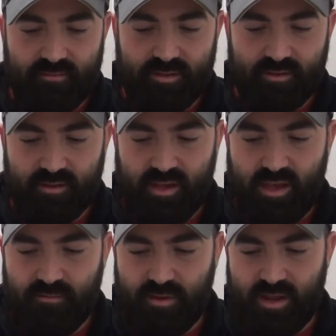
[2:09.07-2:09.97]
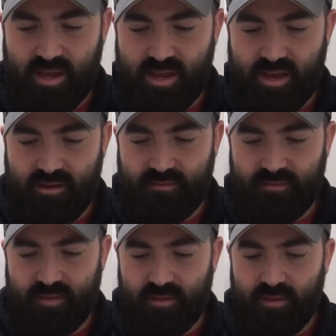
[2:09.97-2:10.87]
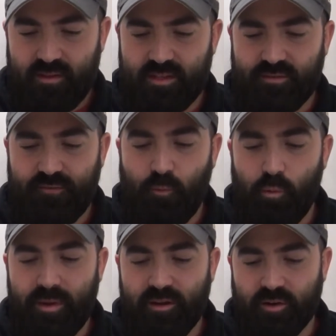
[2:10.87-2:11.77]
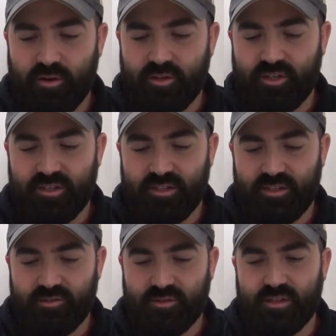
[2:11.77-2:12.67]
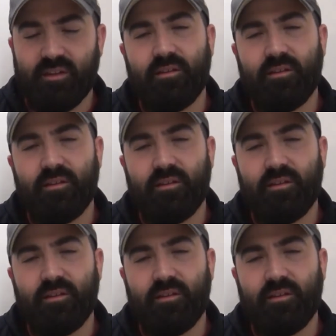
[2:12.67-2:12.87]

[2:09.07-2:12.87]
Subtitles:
So the game in half. This 4-meter cushion is interesting.